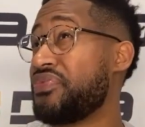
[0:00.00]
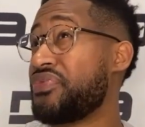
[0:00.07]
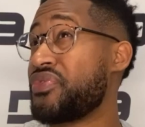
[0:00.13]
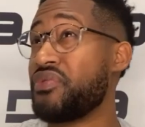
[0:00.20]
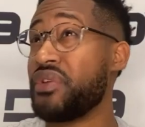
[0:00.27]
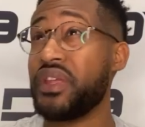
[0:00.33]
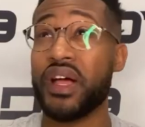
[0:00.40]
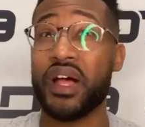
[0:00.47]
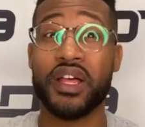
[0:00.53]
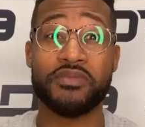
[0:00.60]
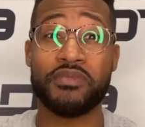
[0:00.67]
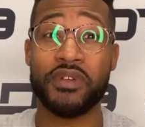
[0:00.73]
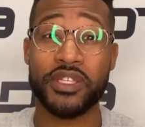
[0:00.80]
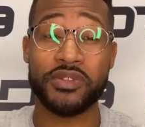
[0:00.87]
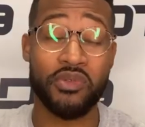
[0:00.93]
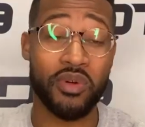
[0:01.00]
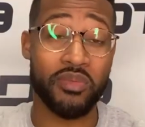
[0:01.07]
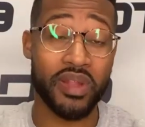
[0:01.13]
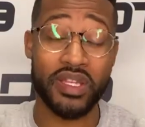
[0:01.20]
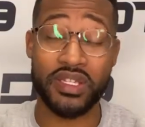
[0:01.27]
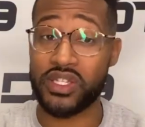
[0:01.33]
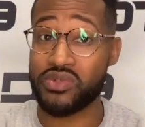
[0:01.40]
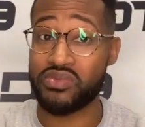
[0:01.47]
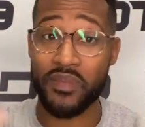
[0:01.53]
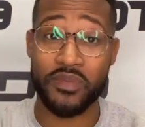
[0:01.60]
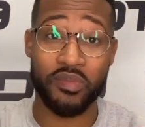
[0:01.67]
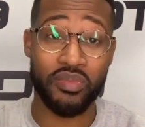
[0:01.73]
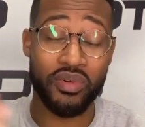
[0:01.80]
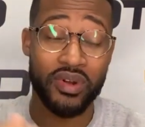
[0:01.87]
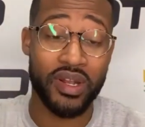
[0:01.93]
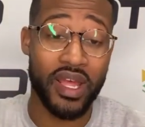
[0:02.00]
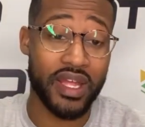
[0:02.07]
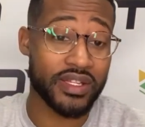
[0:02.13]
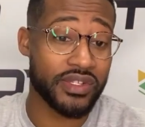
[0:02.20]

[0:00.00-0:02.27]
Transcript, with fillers: three college basketball plays. He swept the board in that.